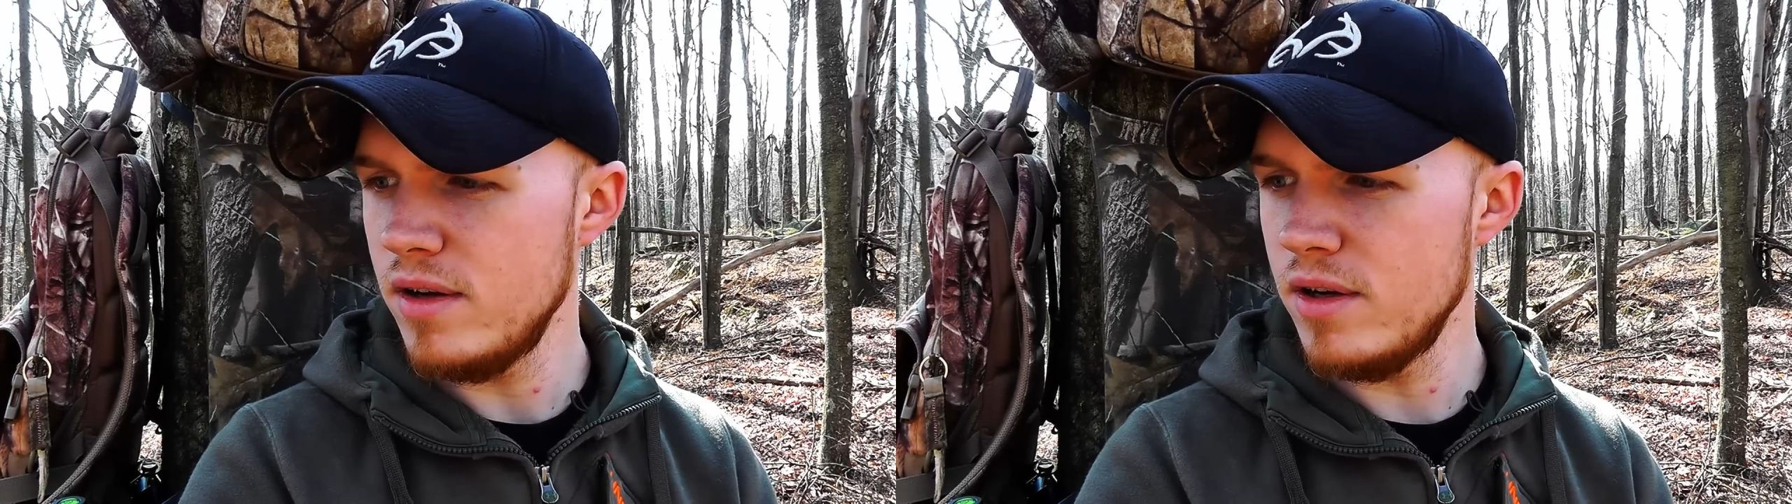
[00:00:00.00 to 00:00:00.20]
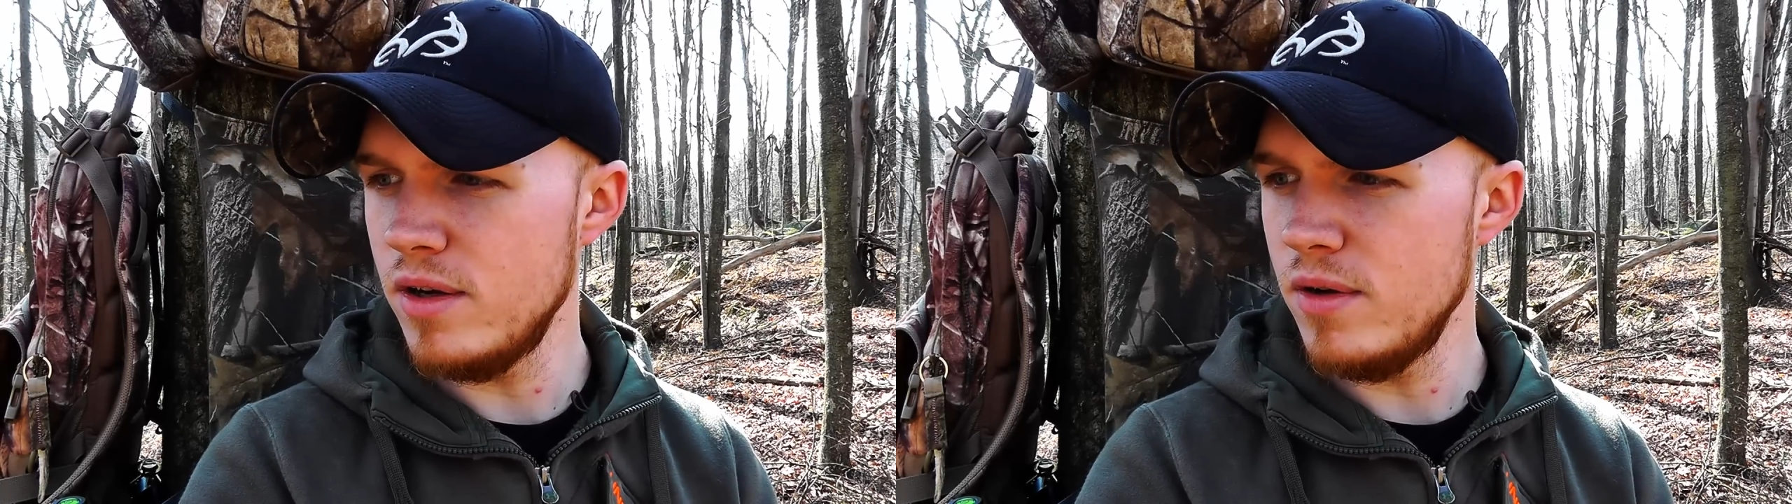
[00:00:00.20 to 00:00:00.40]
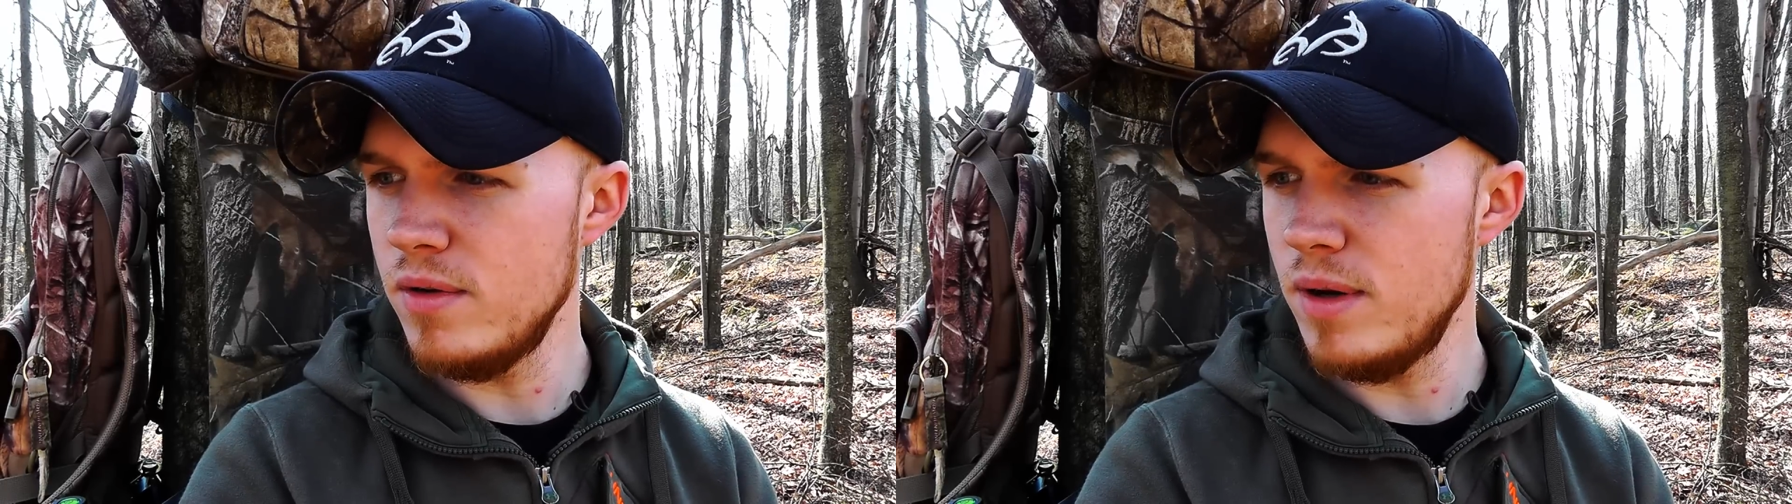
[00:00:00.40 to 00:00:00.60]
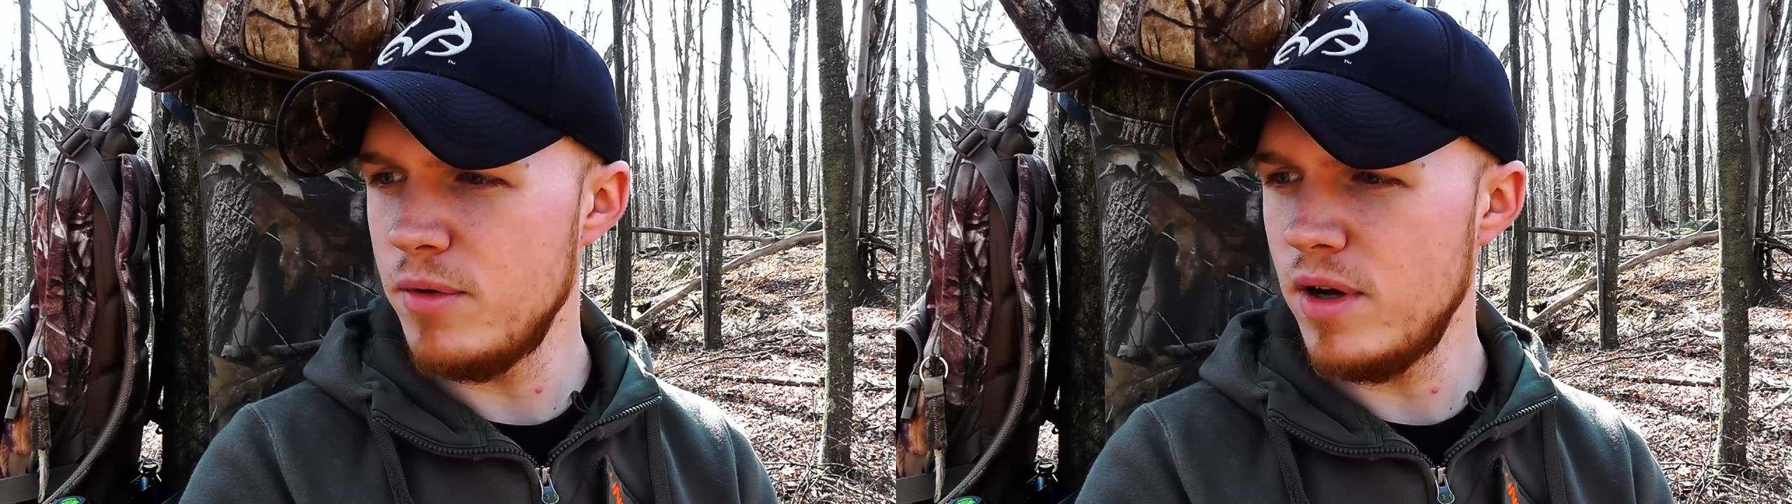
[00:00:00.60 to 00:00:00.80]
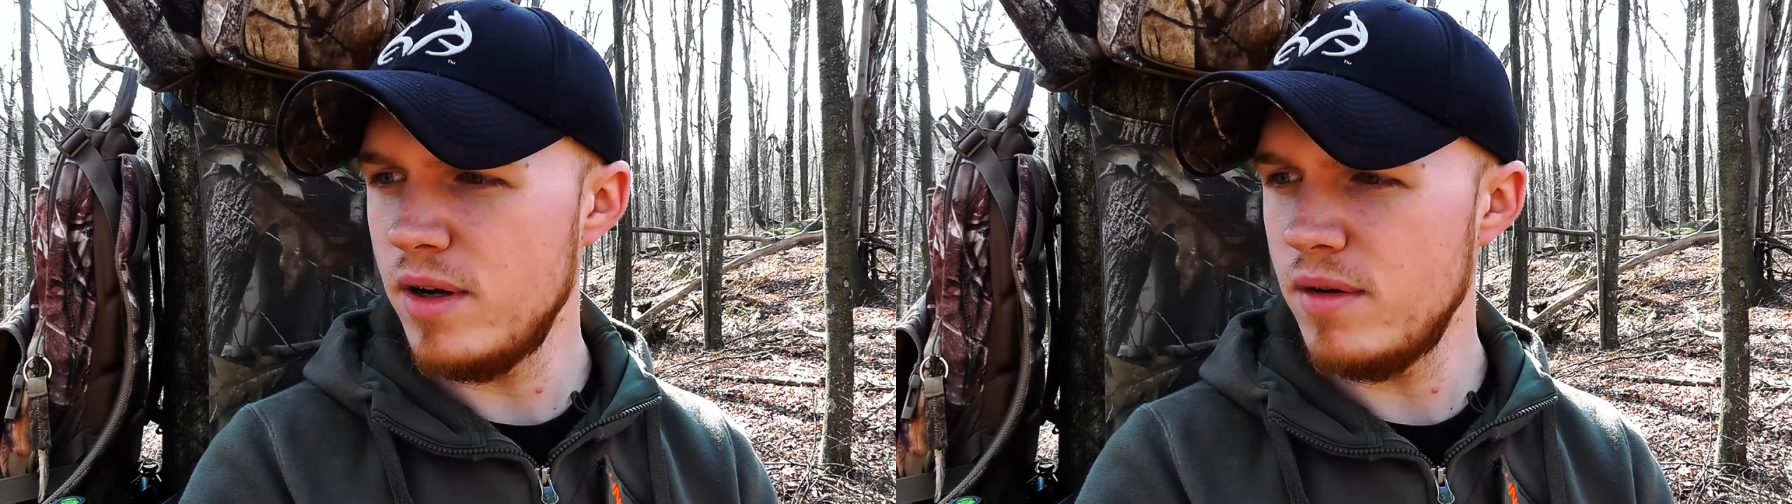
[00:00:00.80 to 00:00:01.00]
You know, I'm
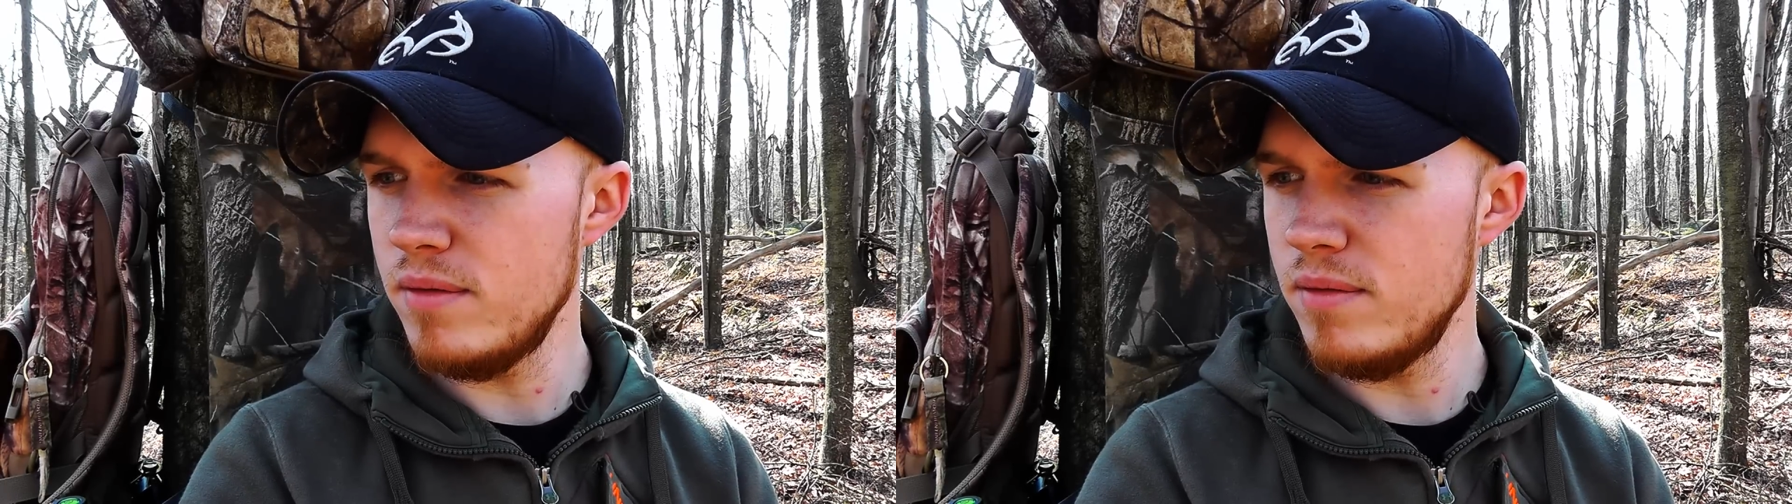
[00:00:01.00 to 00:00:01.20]
not